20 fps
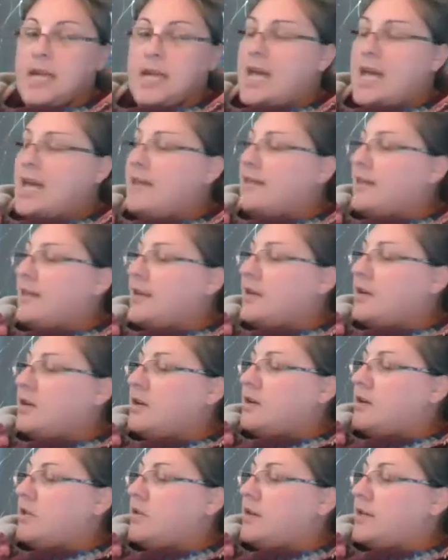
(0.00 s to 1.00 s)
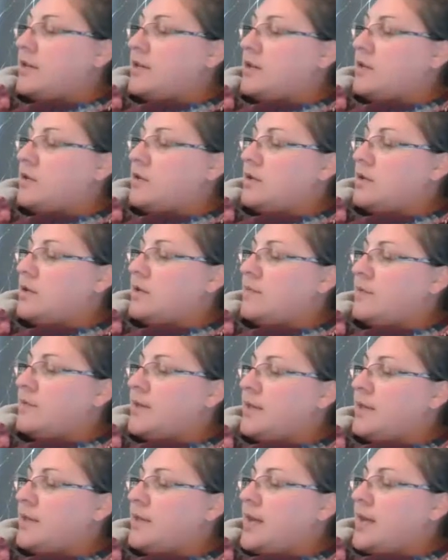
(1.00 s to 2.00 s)
And then you're going to go to the
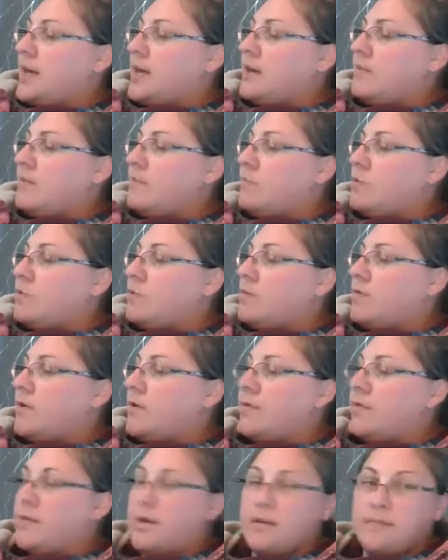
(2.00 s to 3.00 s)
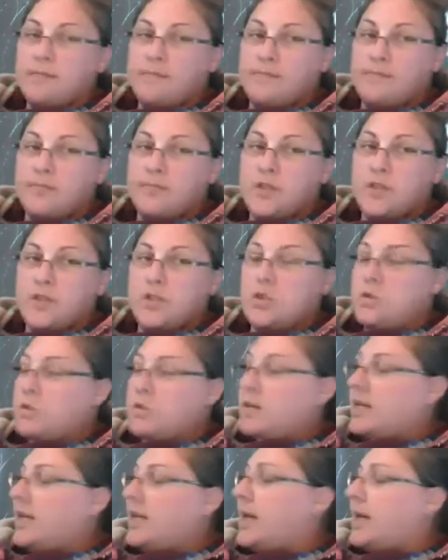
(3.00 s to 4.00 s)
plane line and move over. Let's do
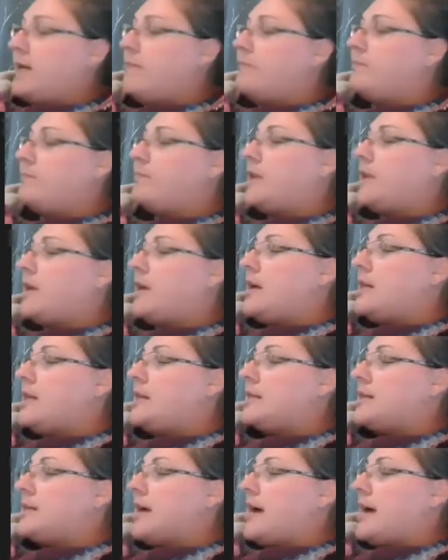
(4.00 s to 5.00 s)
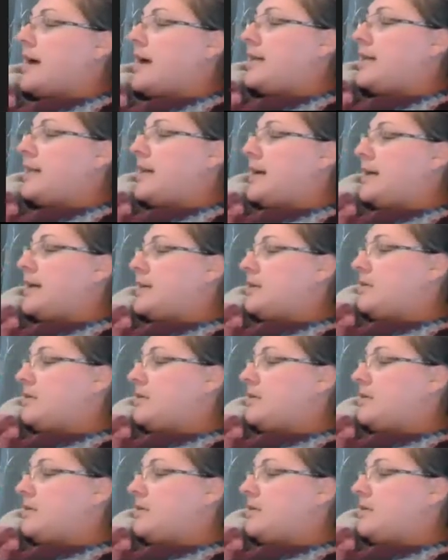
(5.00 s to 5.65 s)
it again. Skyline to